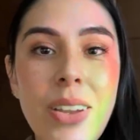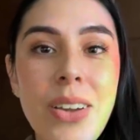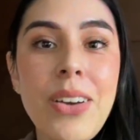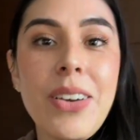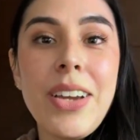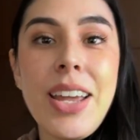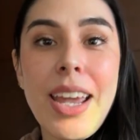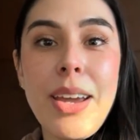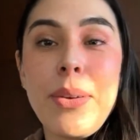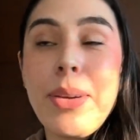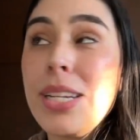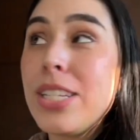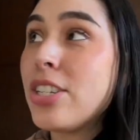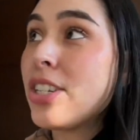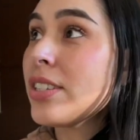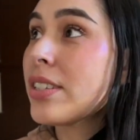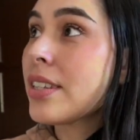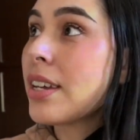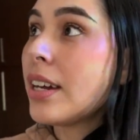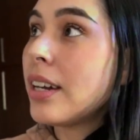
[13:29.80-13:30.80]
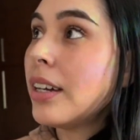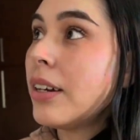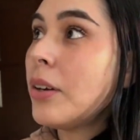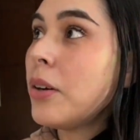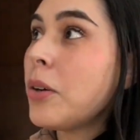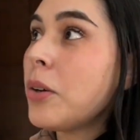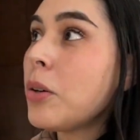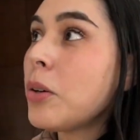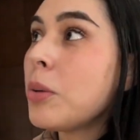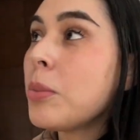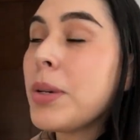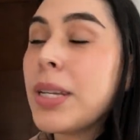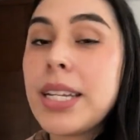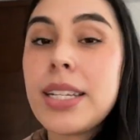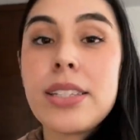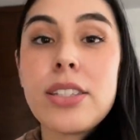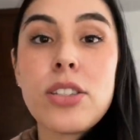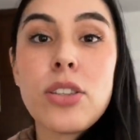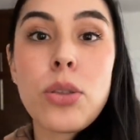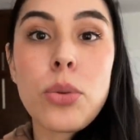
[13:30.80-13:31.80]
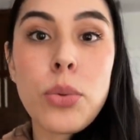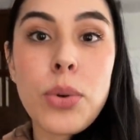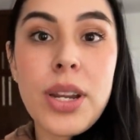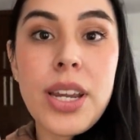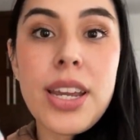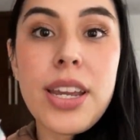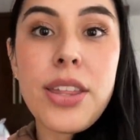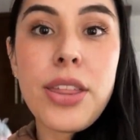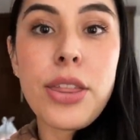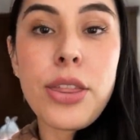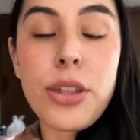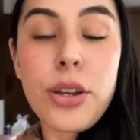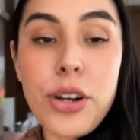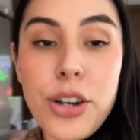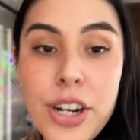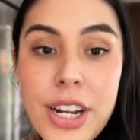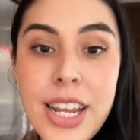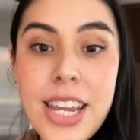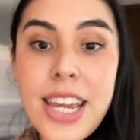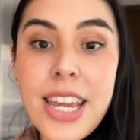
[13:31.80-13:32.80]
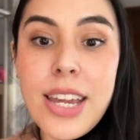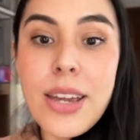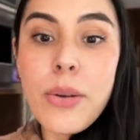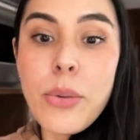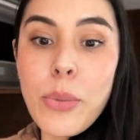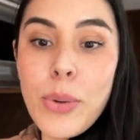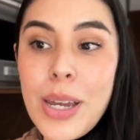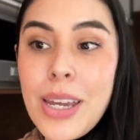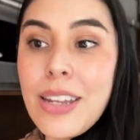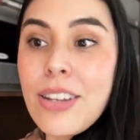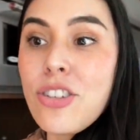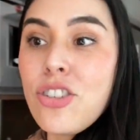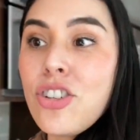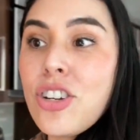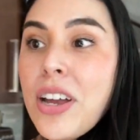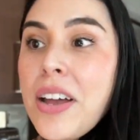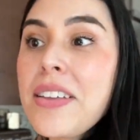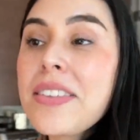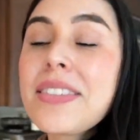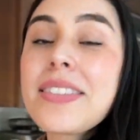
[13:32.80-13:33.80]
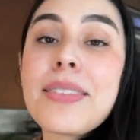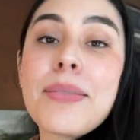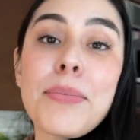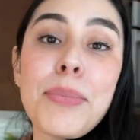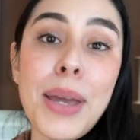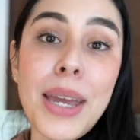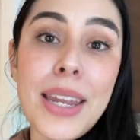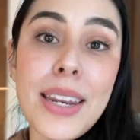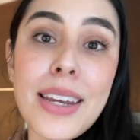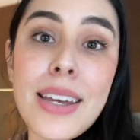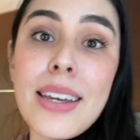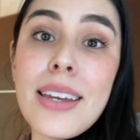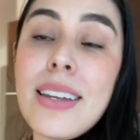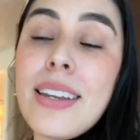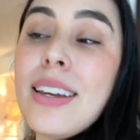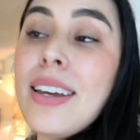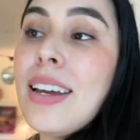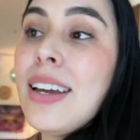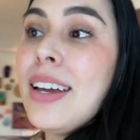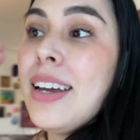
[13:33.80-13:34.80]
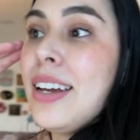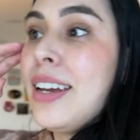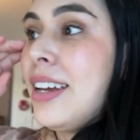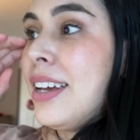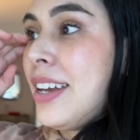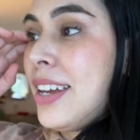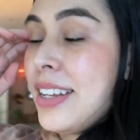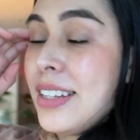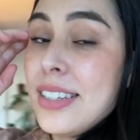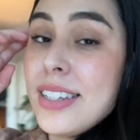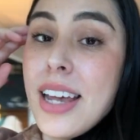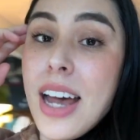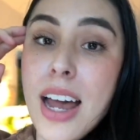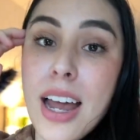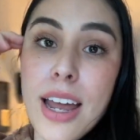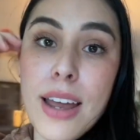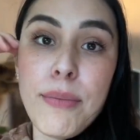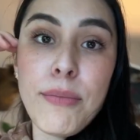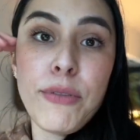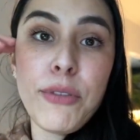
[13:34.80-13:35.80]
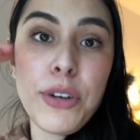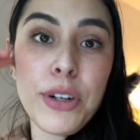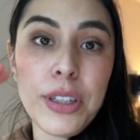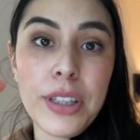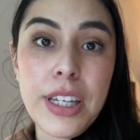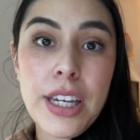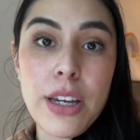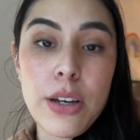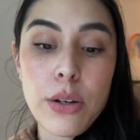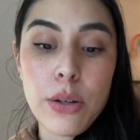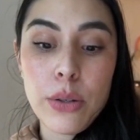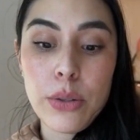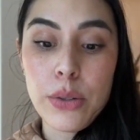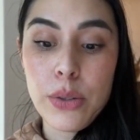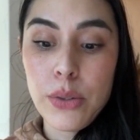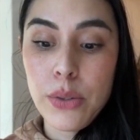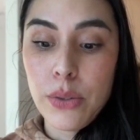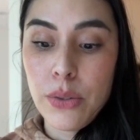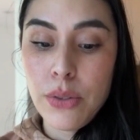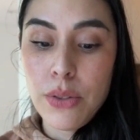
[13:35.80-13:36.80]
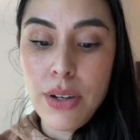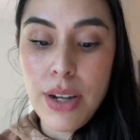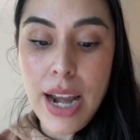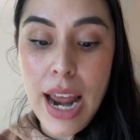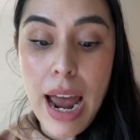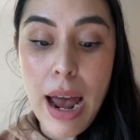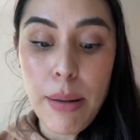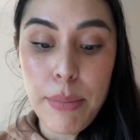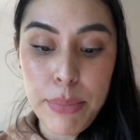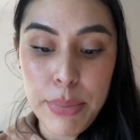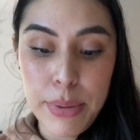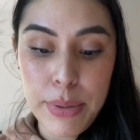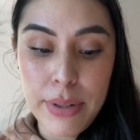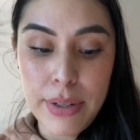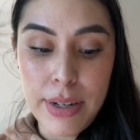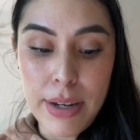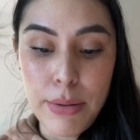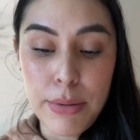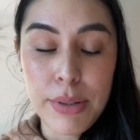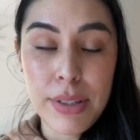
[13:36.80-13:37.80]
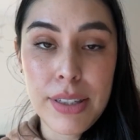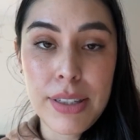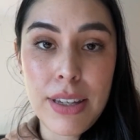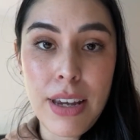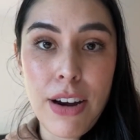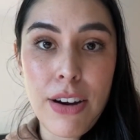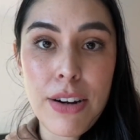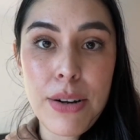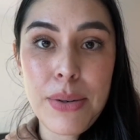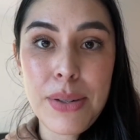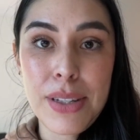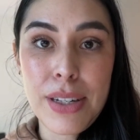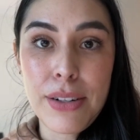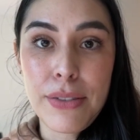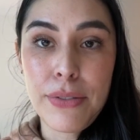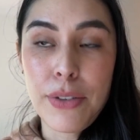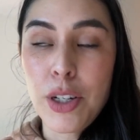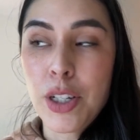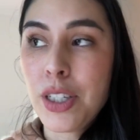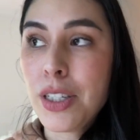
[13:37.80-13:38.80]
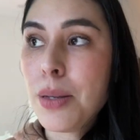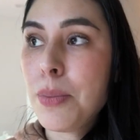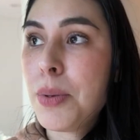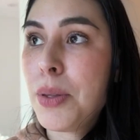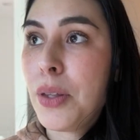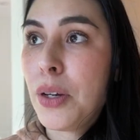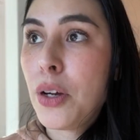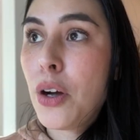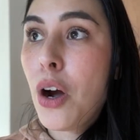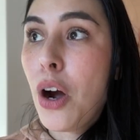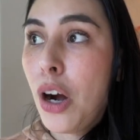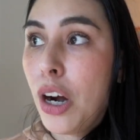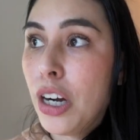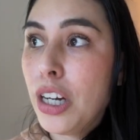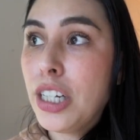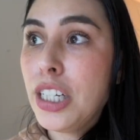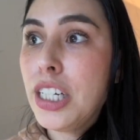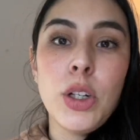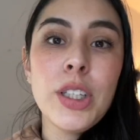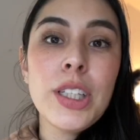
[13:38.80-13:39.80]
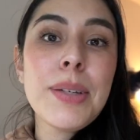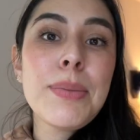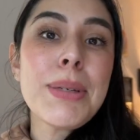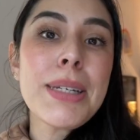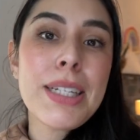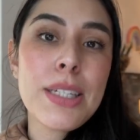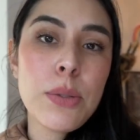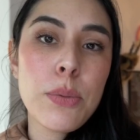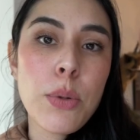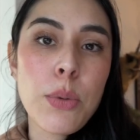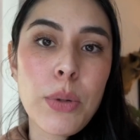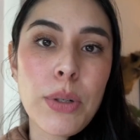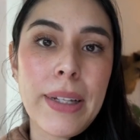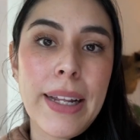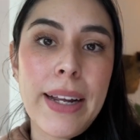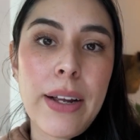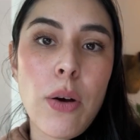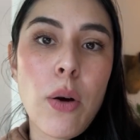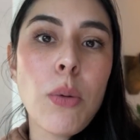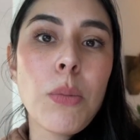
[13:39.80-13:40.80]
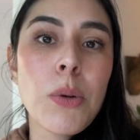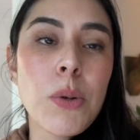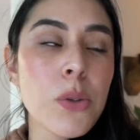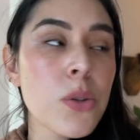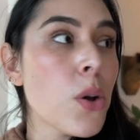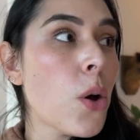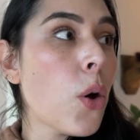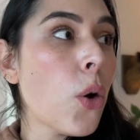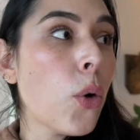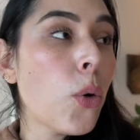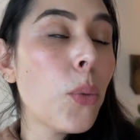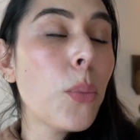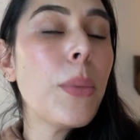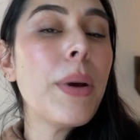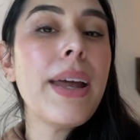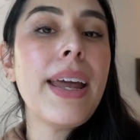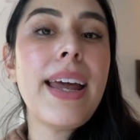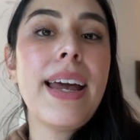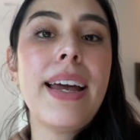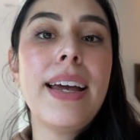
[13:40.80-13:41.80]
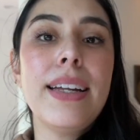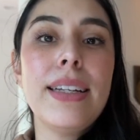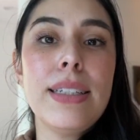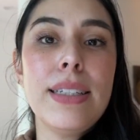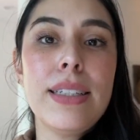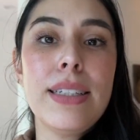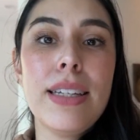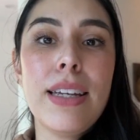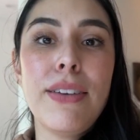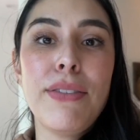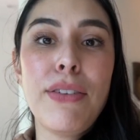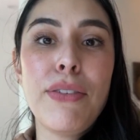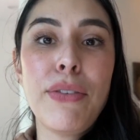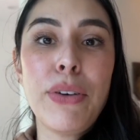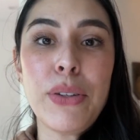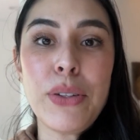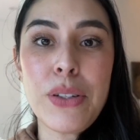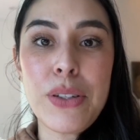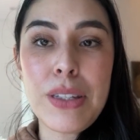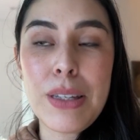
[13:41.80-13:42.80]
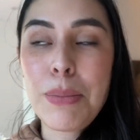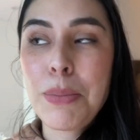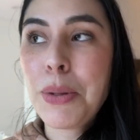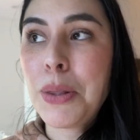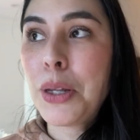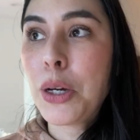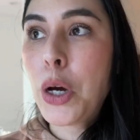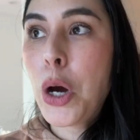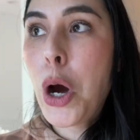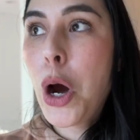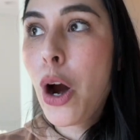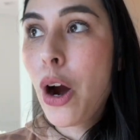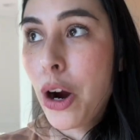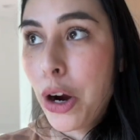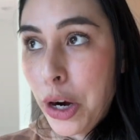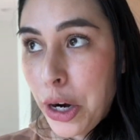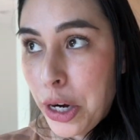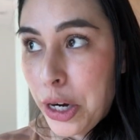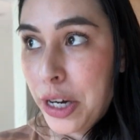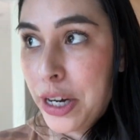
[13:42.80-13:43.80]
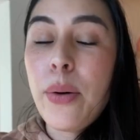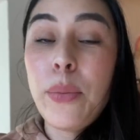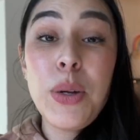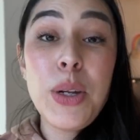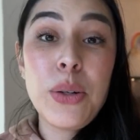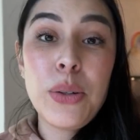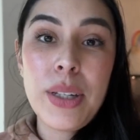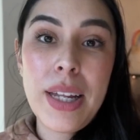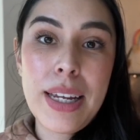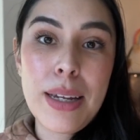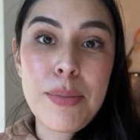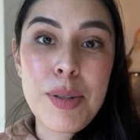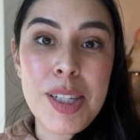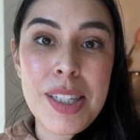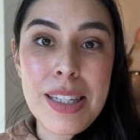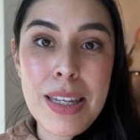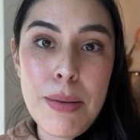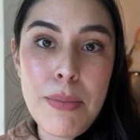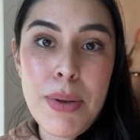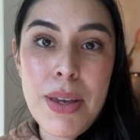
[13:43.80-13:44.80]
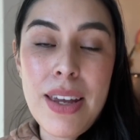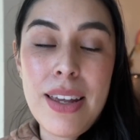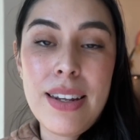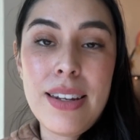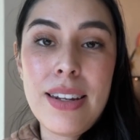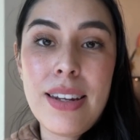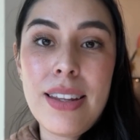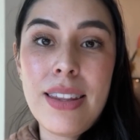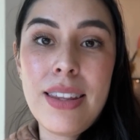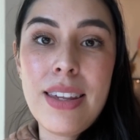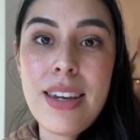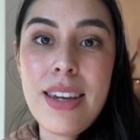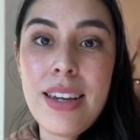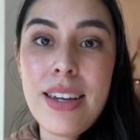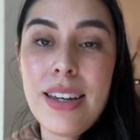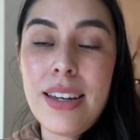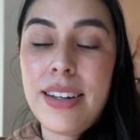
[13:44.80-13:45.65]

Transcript: Okay, we just got home. It's 3.30. We just made it in time for Leo's nap. I was scared he was gonna fall asleep in the car only because we were like almost home and if he falls asleep in the car, we don't like him to sleep in the